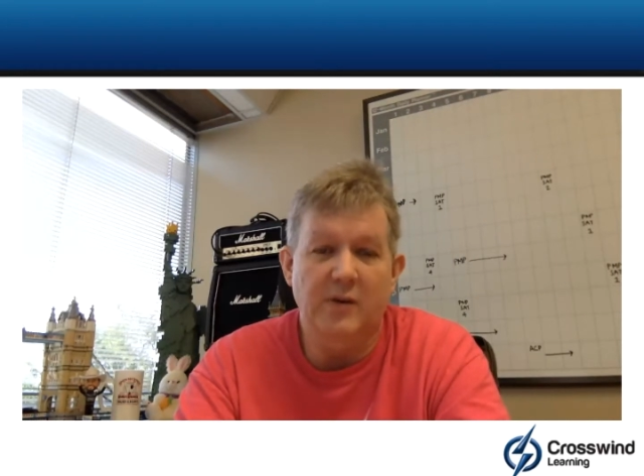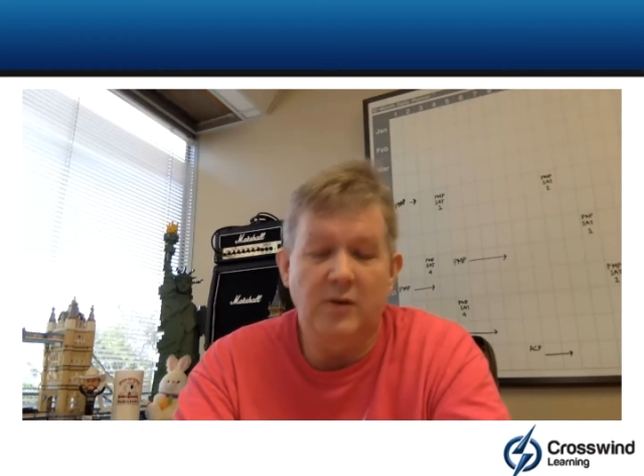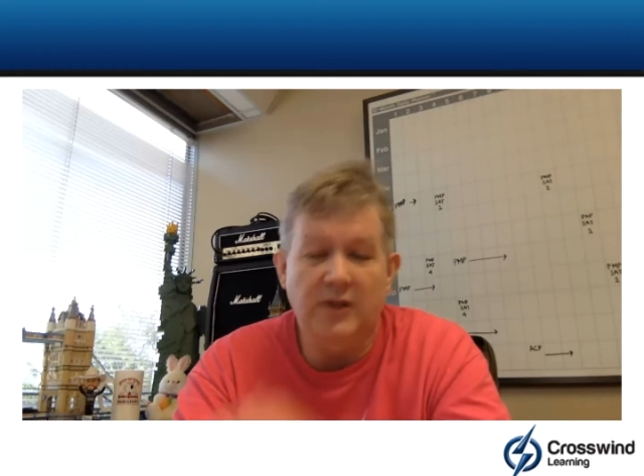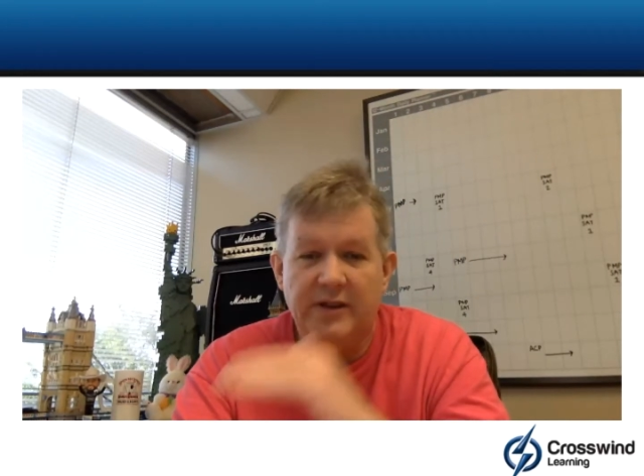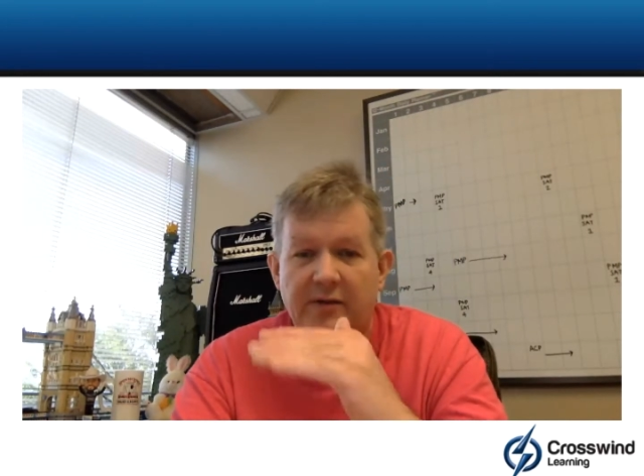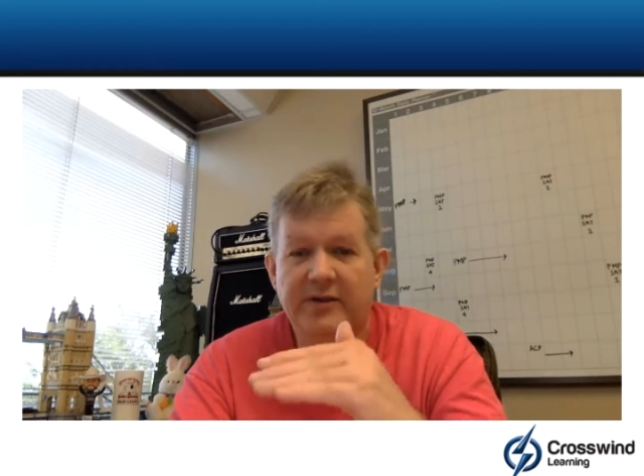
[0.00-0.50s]

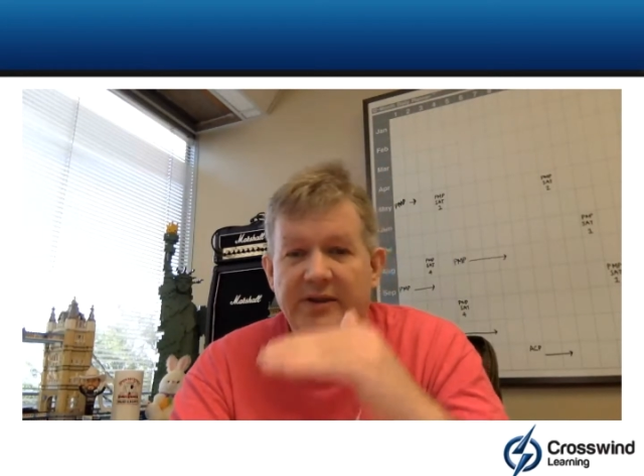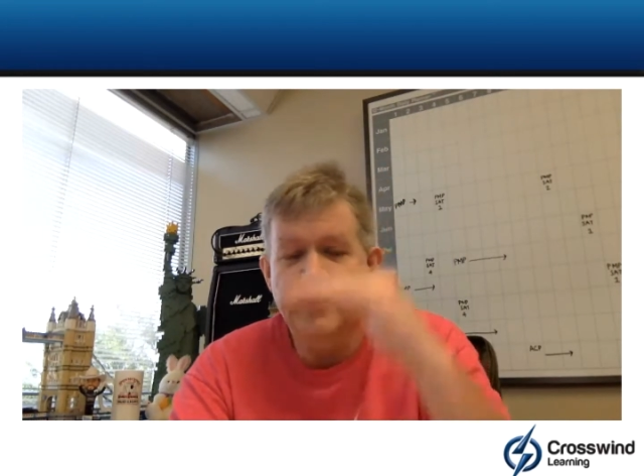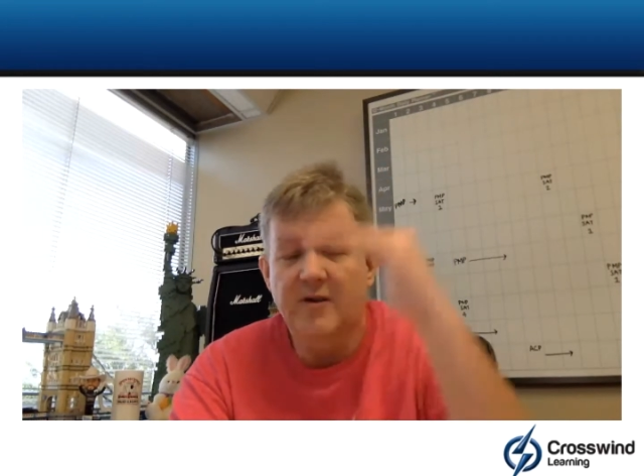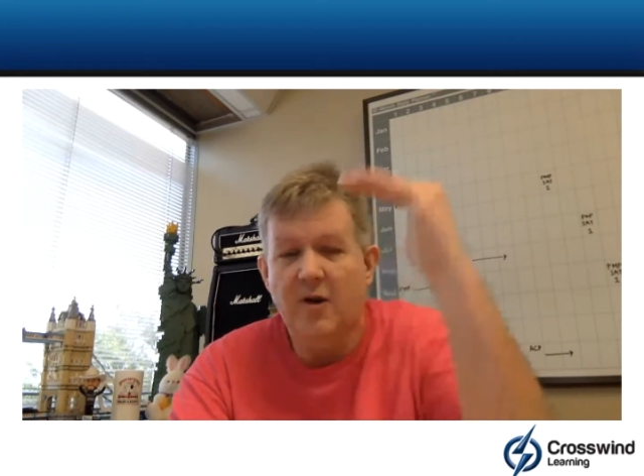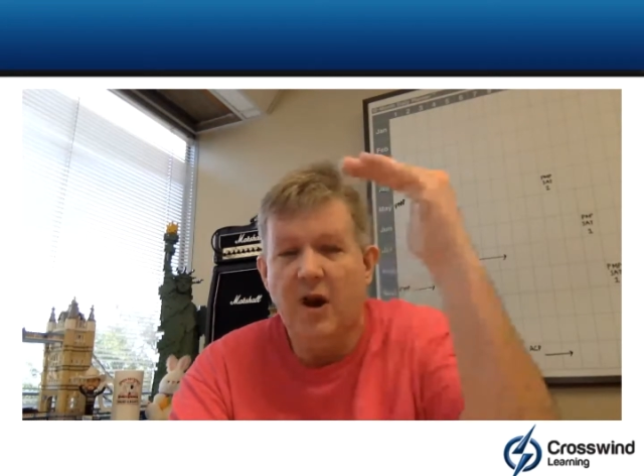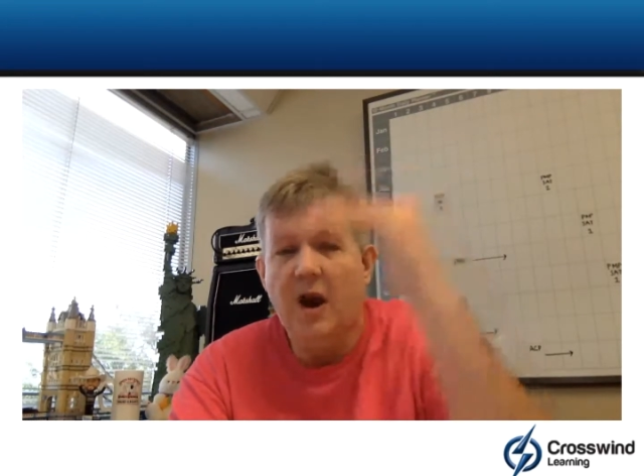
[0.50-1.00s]
Only those
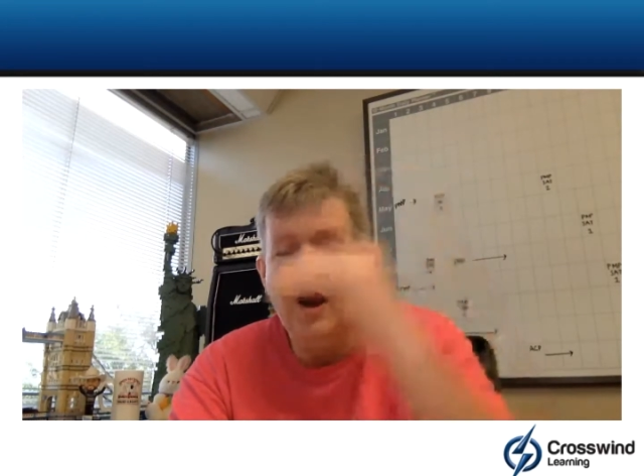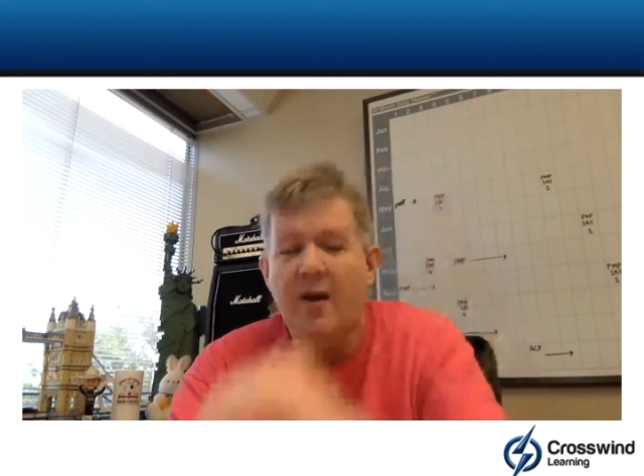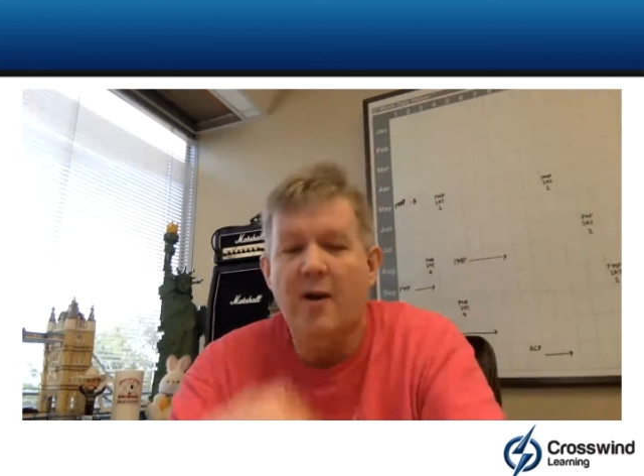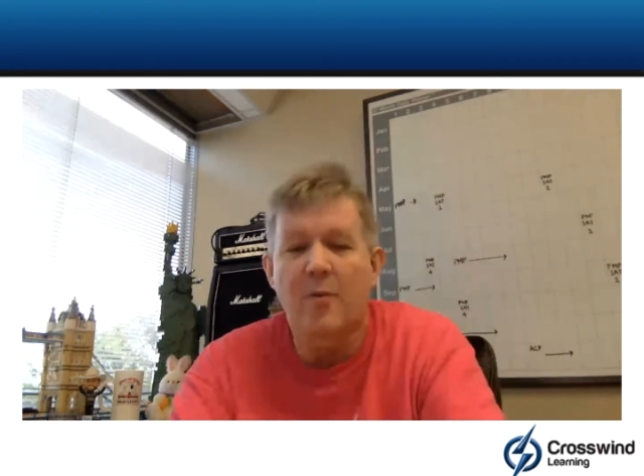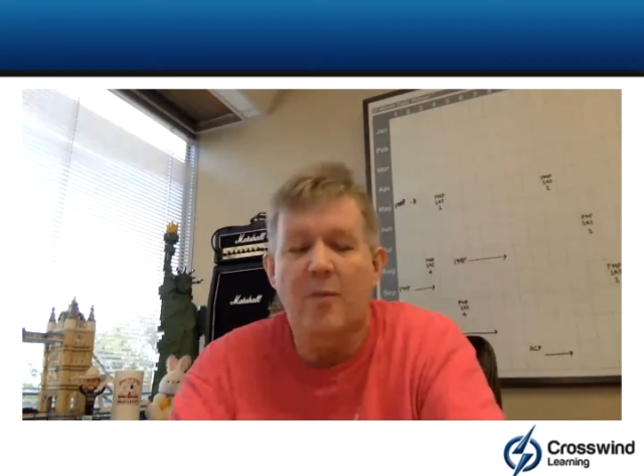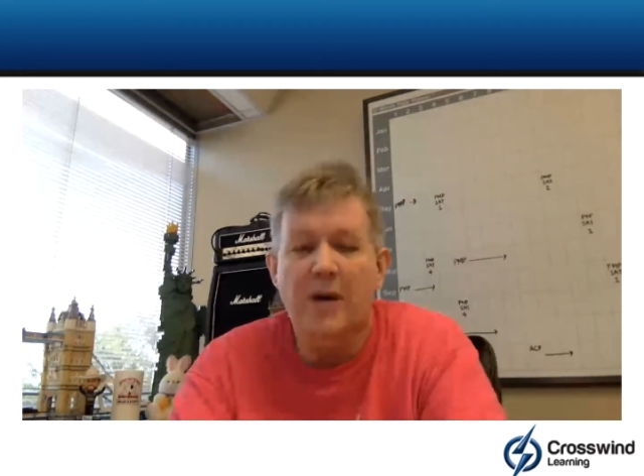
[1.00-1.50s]
that are a
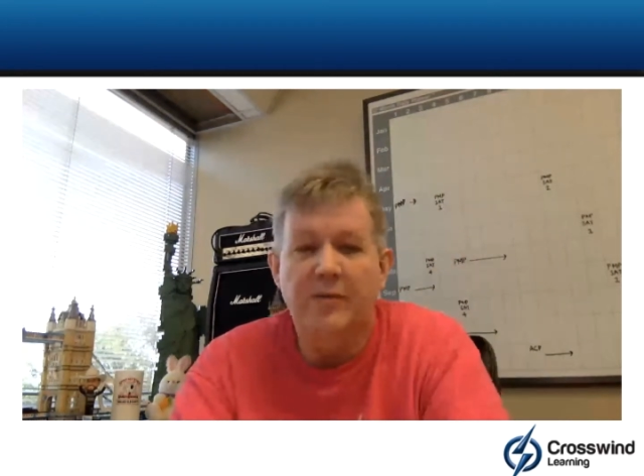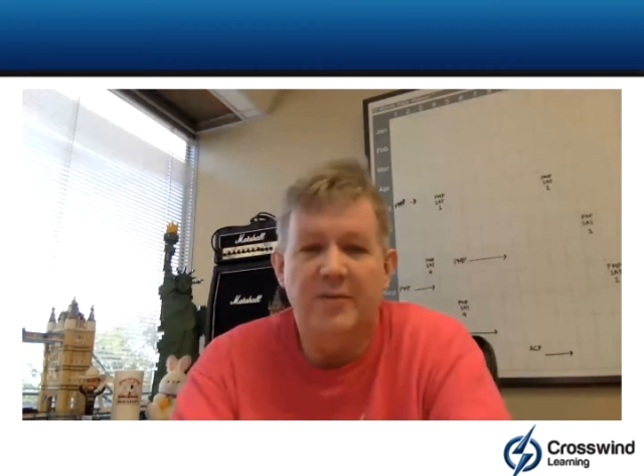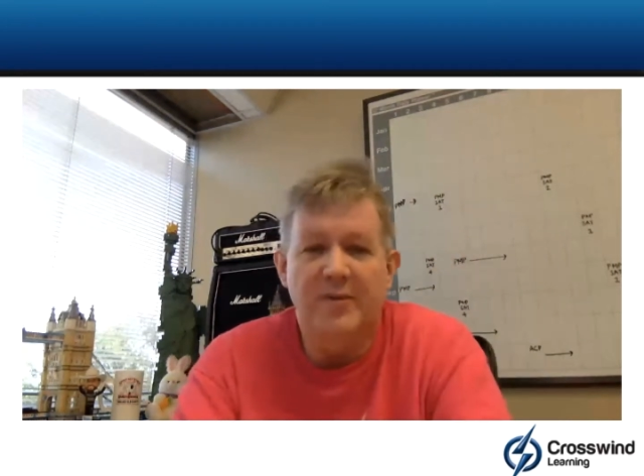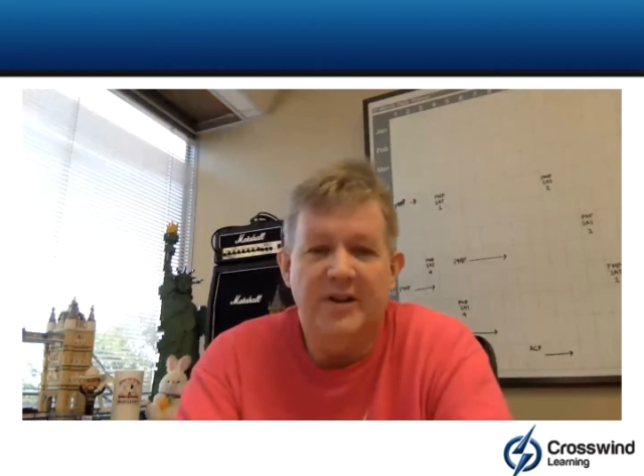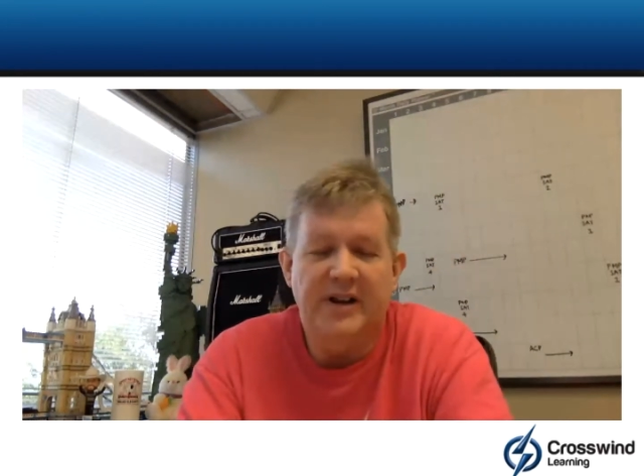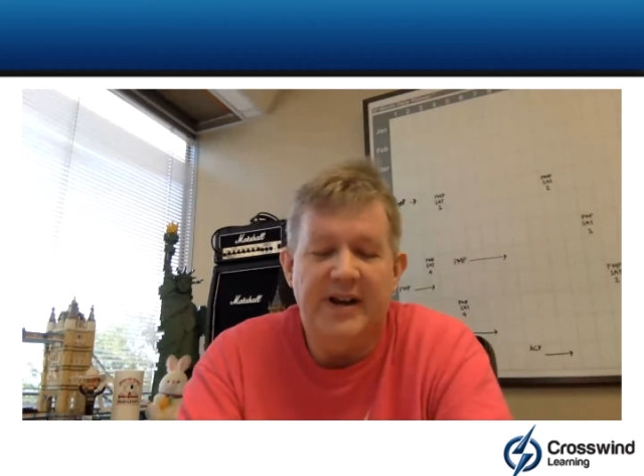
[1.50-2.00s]
higher
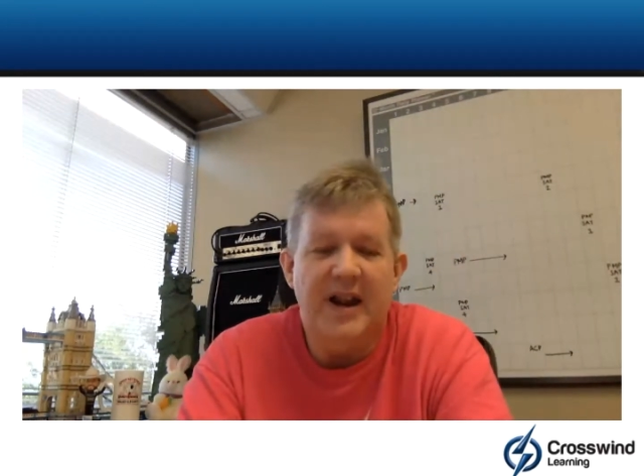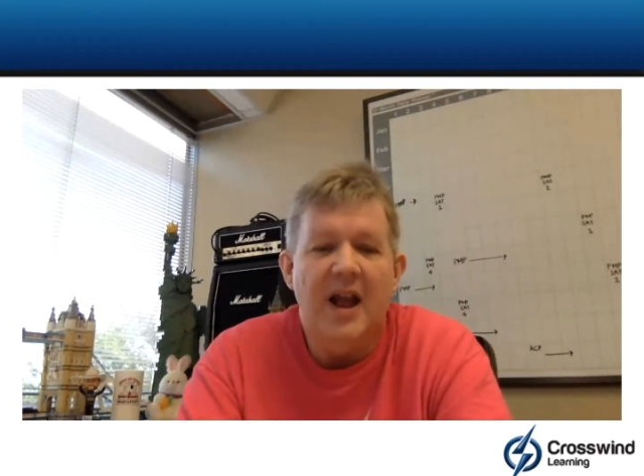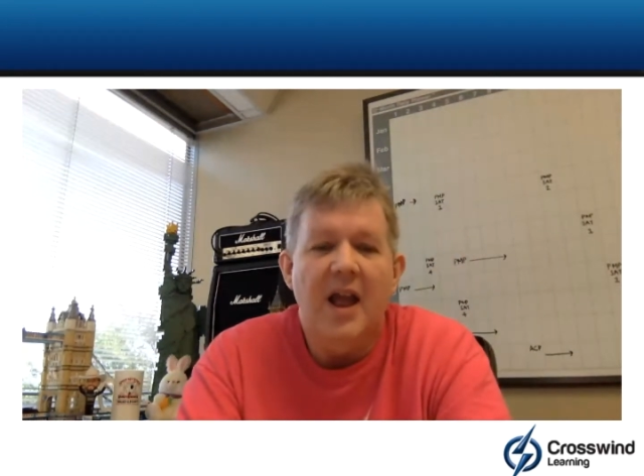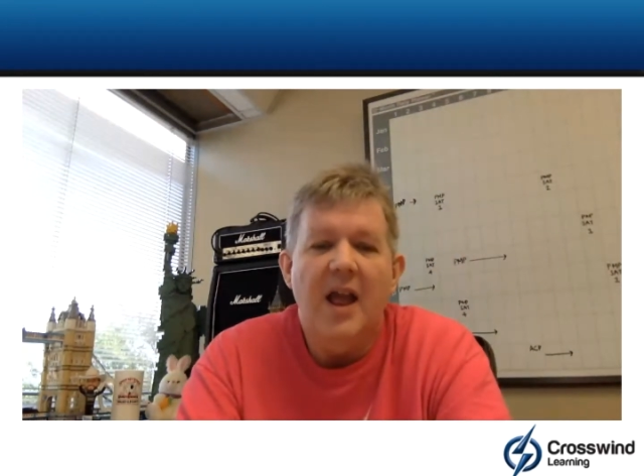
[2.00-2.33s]
probability,